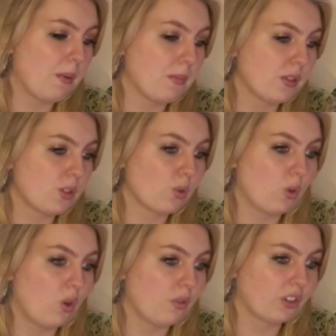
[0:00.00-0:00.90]

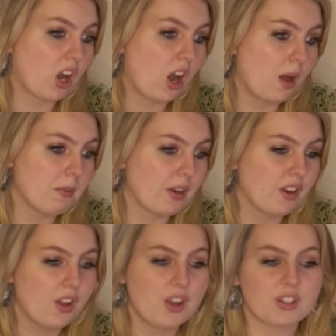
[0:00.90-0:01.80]
store of carbon.
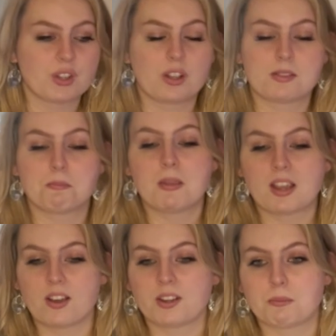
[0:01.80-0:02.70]
So there's a
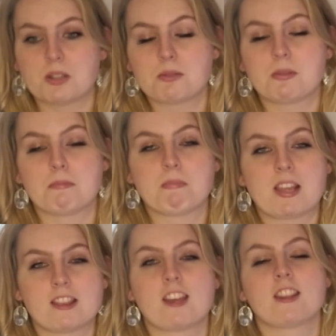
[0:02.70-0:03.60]
big argument to be
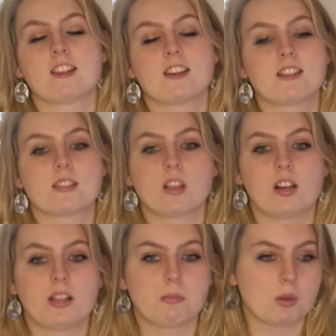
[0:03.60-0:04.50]
made there that it's
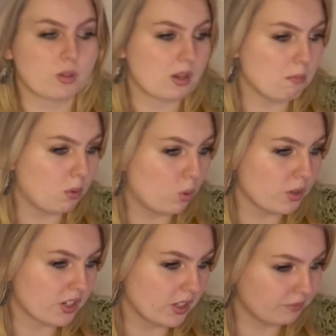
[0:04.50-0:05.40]
certainly the most
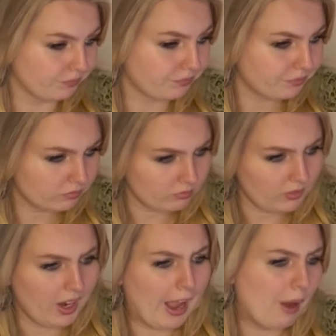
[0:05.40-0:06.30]
important.
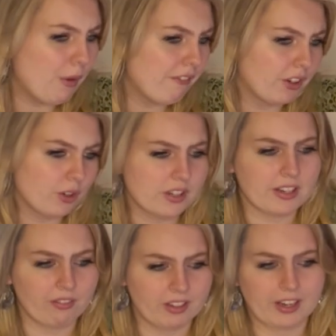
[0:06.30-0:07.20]
However, you could
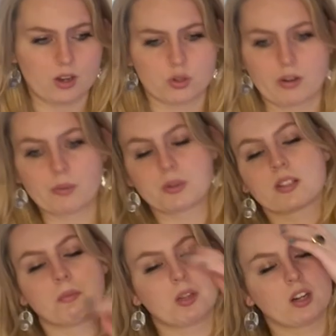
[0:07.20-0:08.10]
definitely counteract with
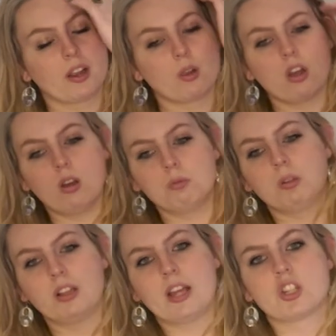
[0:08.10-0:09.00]
something like, oh,
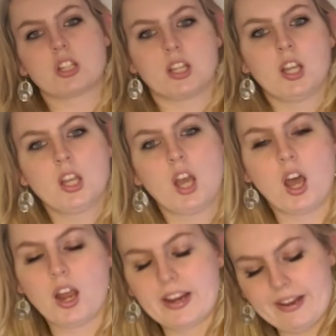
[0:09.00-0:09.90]
well, actually,
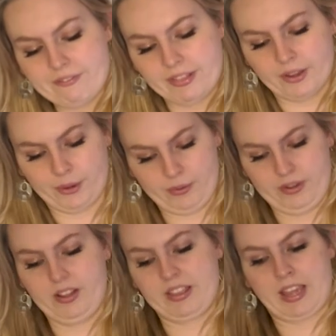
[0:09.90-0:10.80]
even though
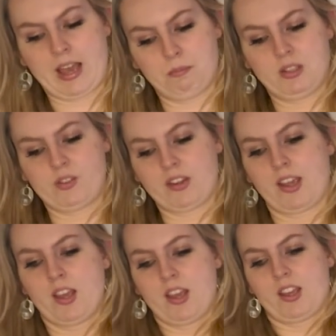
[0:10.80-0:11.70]
the
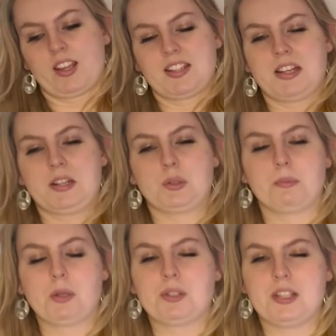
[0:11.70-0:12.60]
atmosphere contains
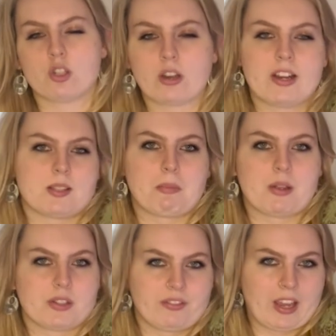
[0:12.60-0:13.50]
almost these trace
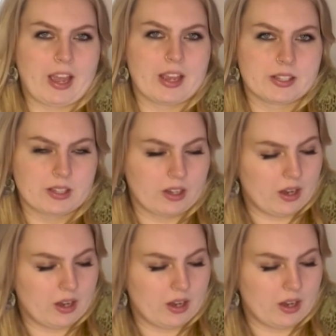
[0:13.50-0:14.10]
amounts of gas,